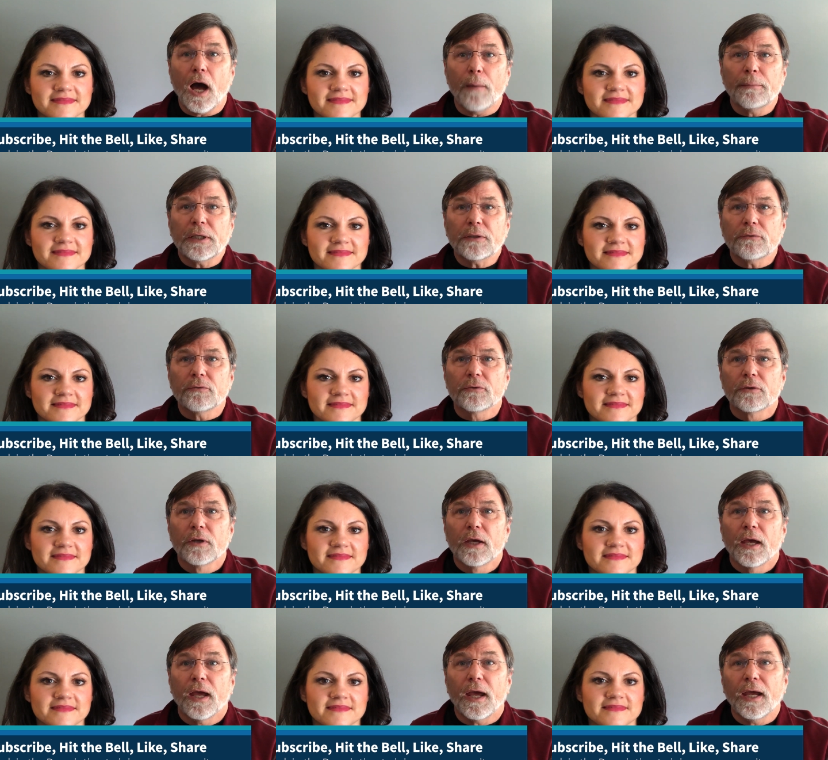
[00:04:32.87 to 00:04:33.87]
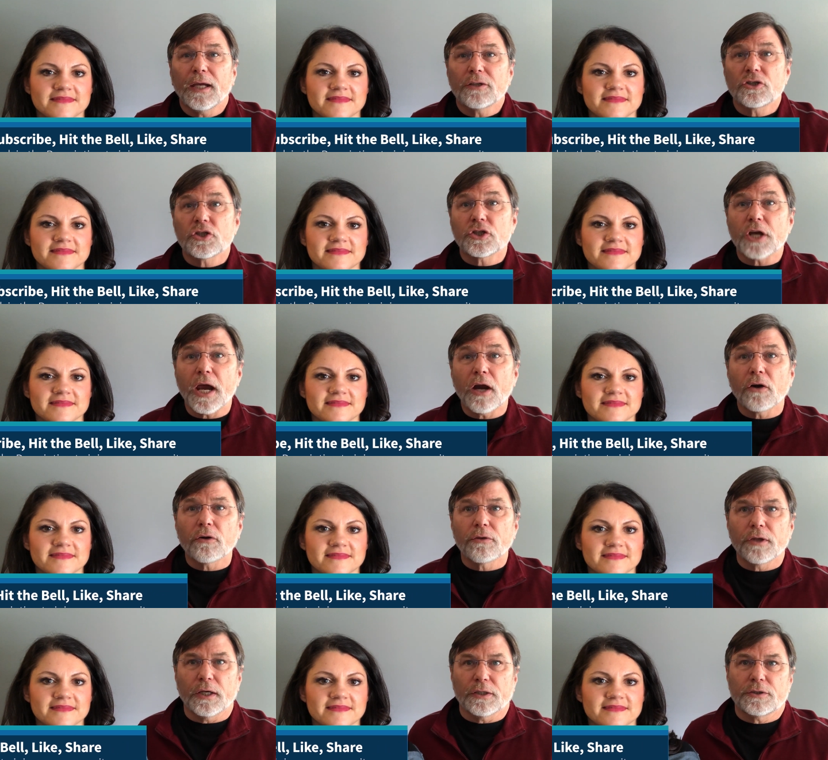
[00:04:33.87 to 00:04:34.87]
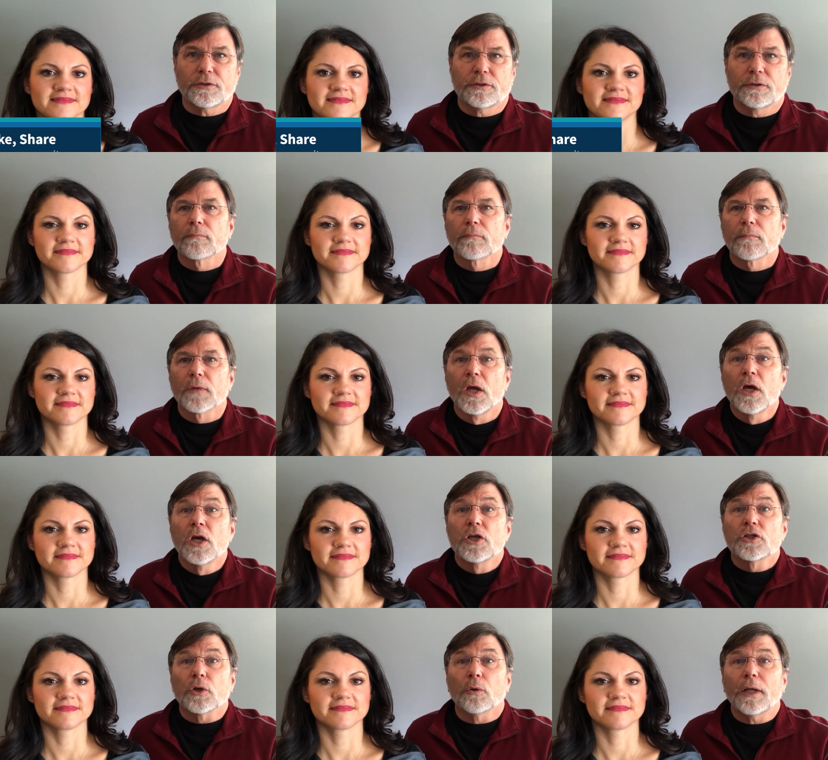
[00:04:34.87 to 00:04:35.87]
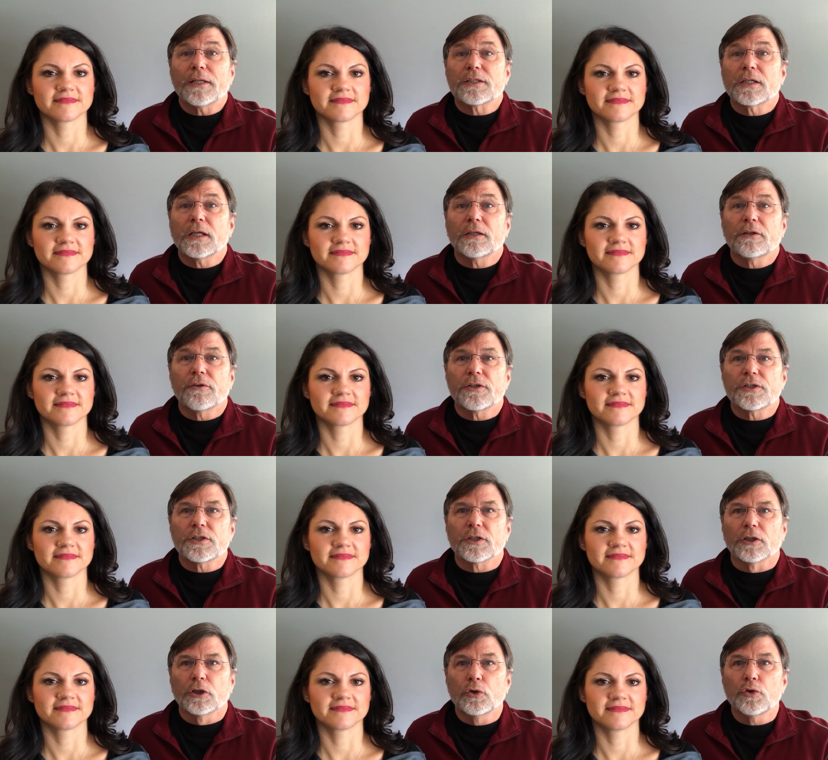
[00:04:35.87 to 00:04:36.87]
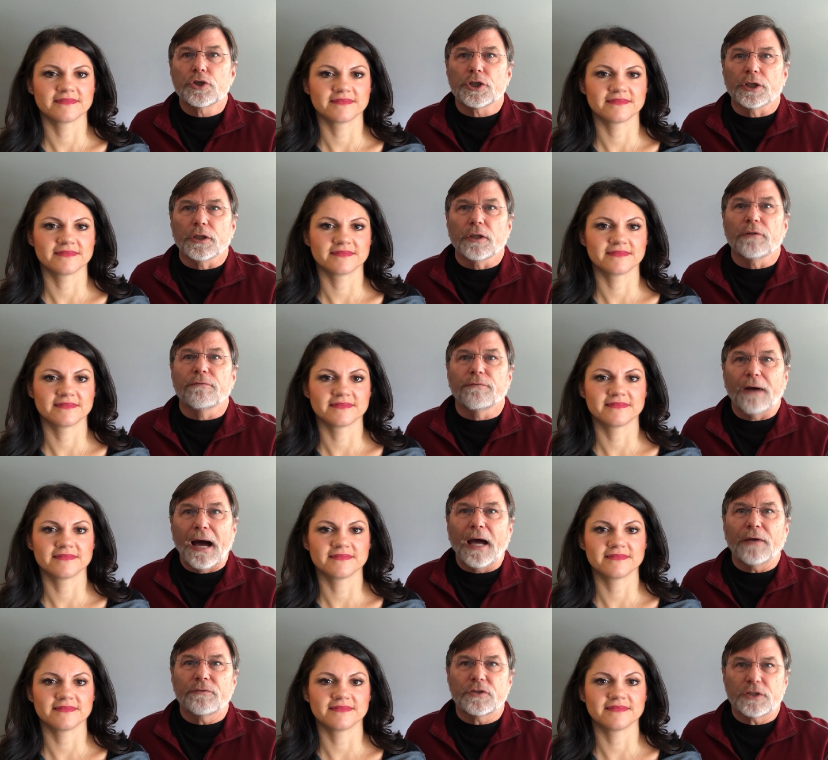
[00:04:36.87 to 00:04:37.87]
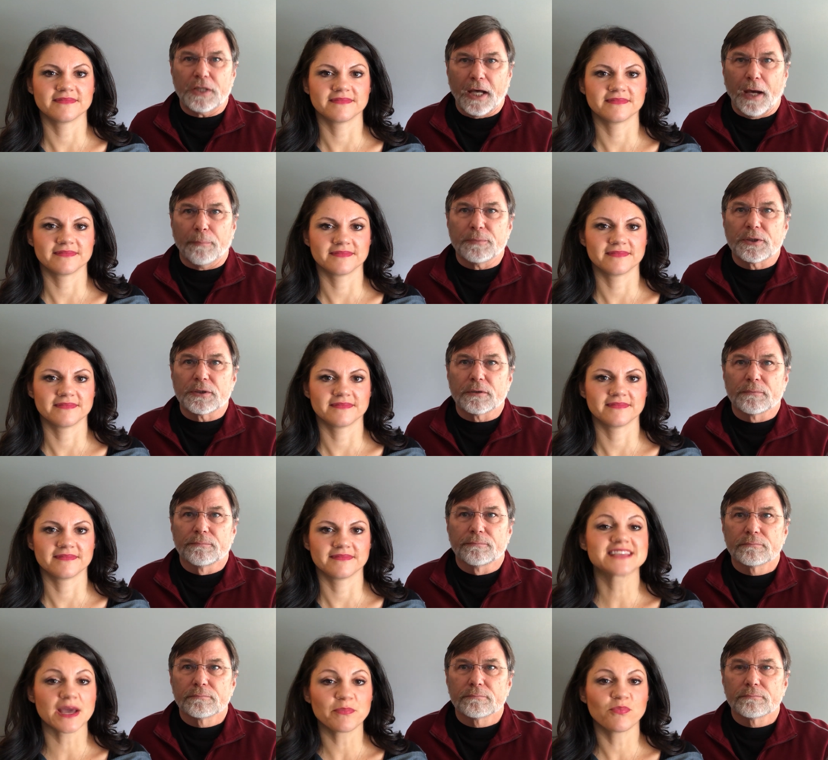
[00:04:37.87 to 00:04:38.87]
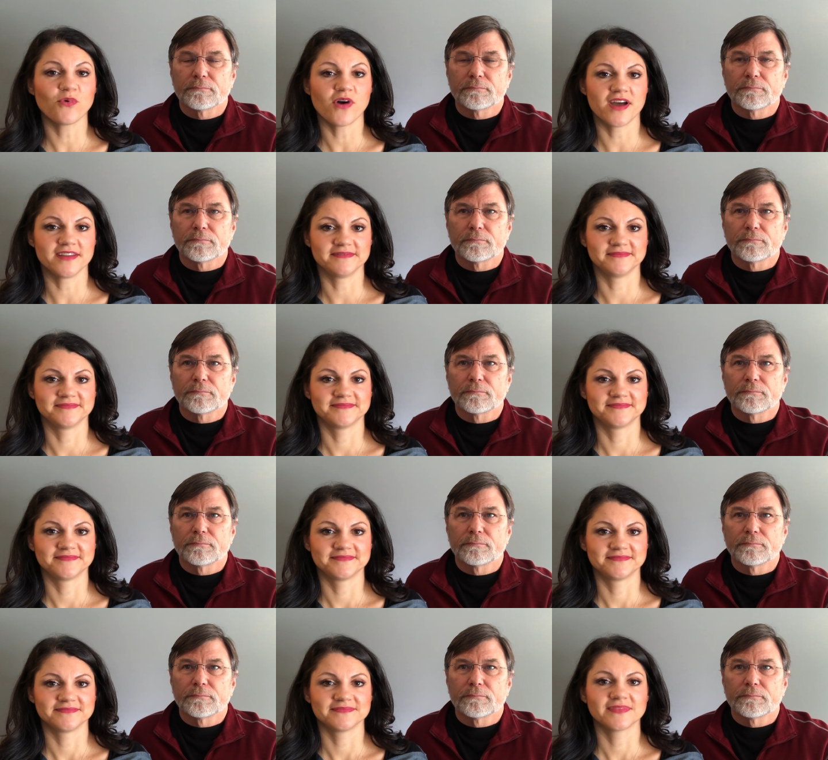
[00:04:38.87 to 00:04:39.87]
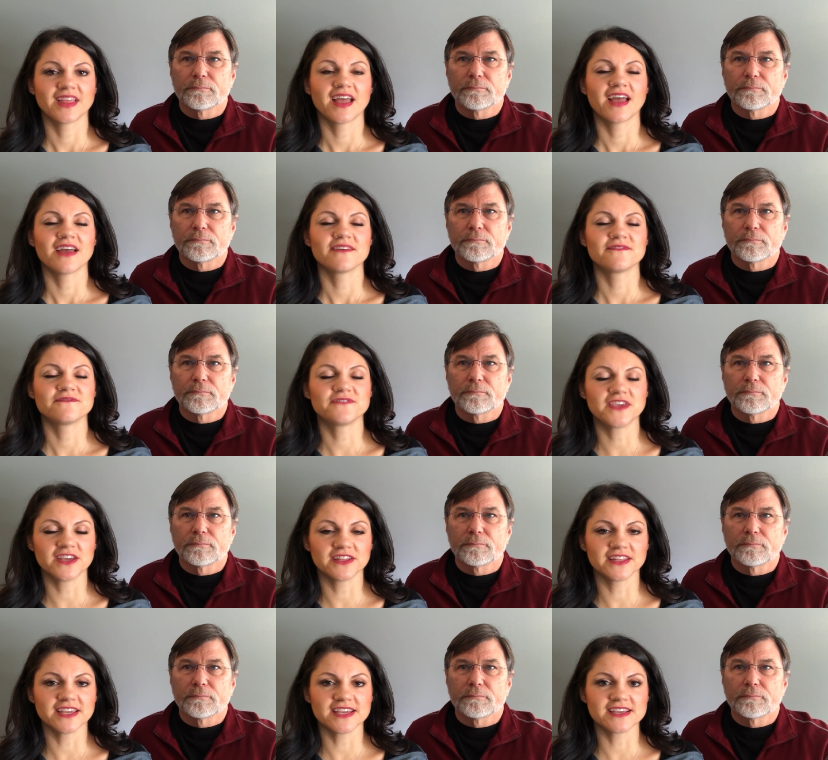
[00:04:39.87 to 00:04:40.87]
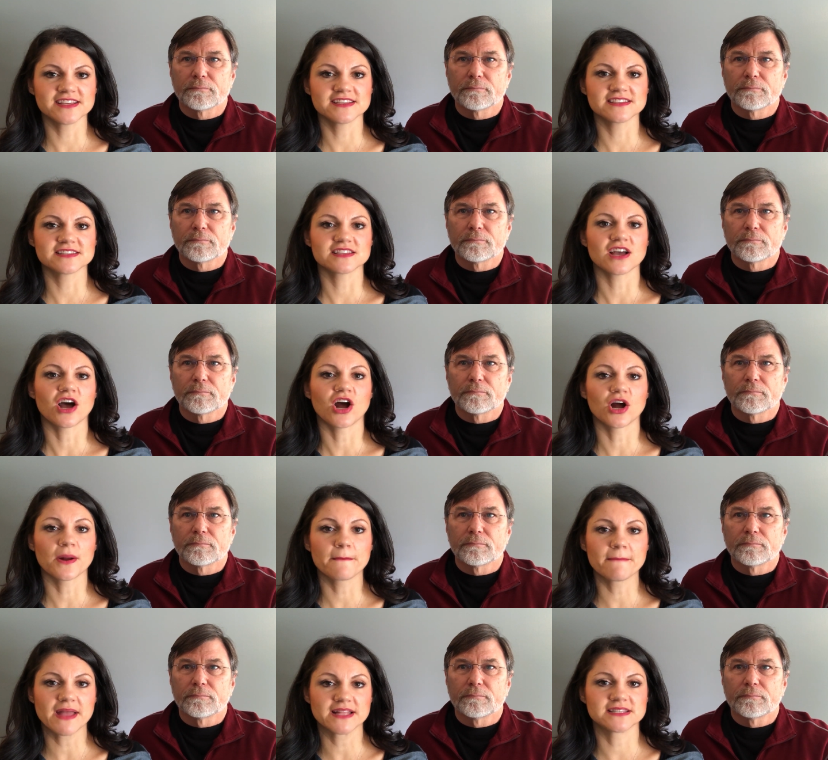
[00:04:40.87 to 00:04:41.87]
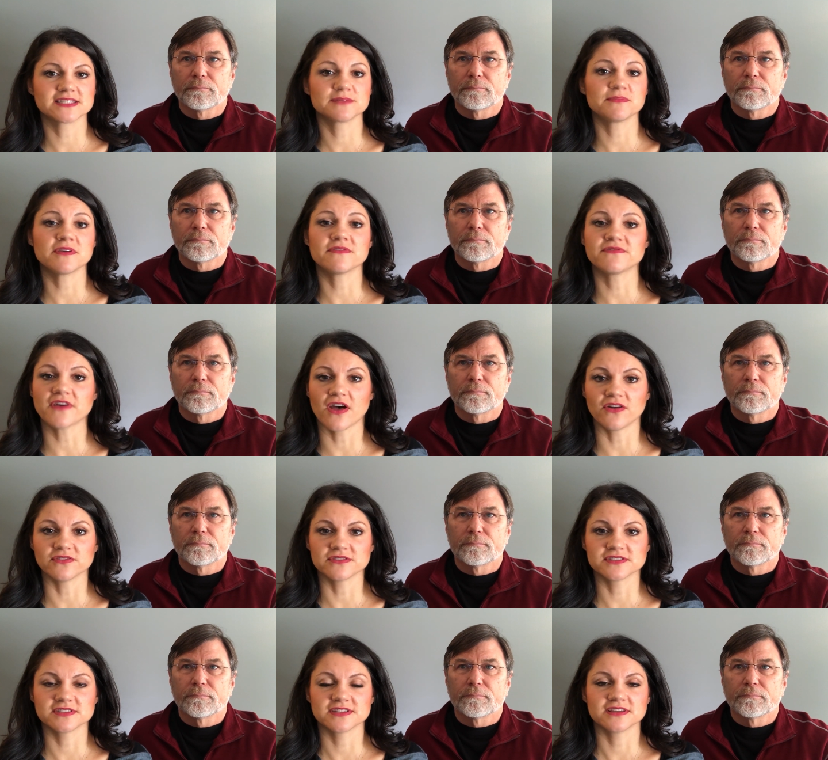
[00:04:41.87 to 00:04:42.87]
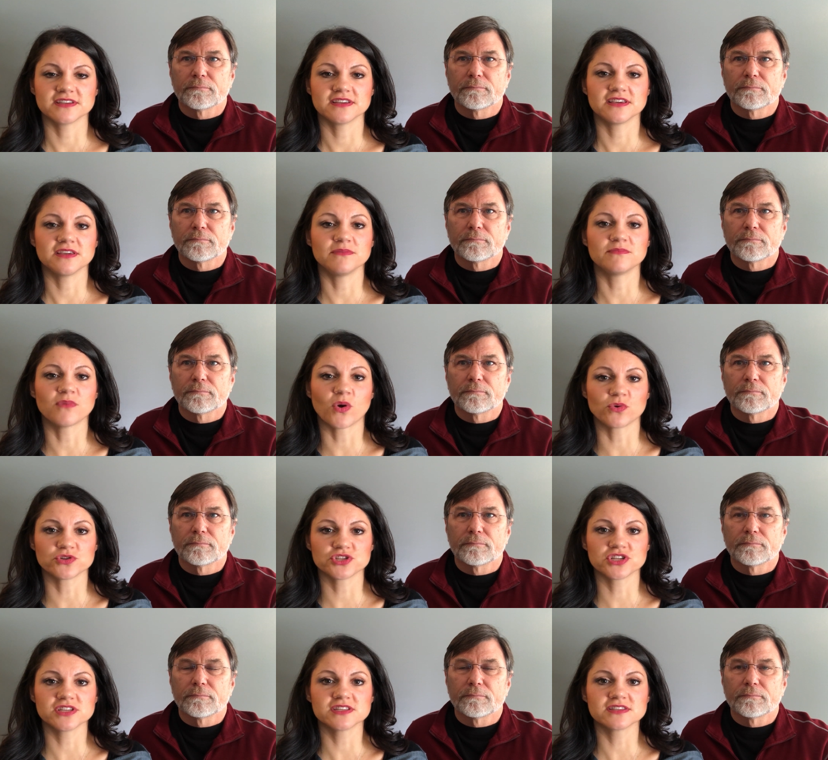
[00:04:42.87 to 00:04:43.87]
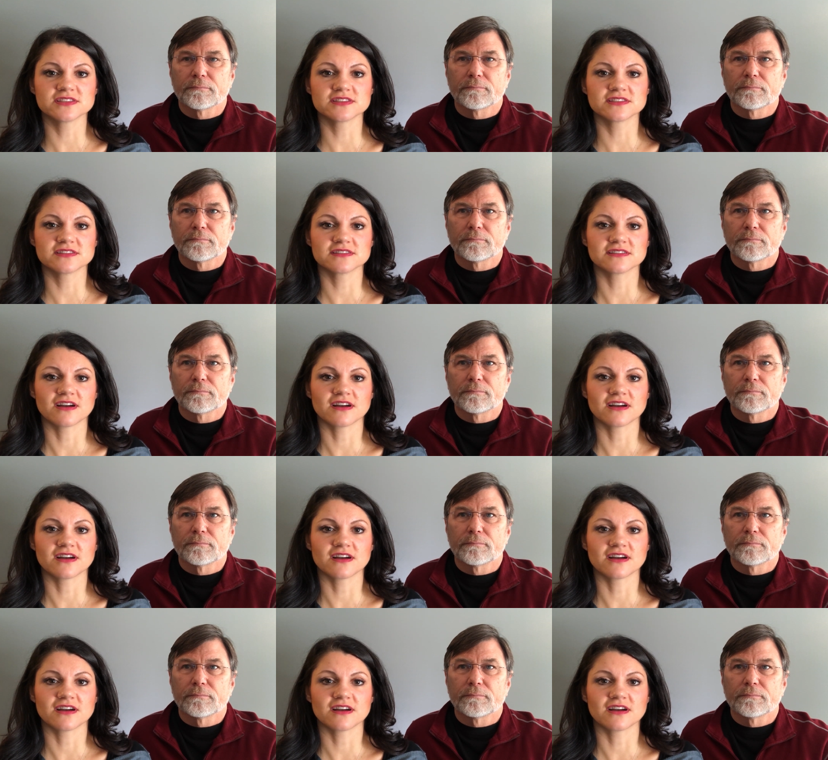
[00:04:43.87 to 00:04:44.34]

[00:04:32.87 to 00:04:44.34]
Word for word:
Speaker 1: comment and share this. So let's get to the solution in 5 steps.
Speaker 2: Step 1, feelings are meant to be felt. Emotions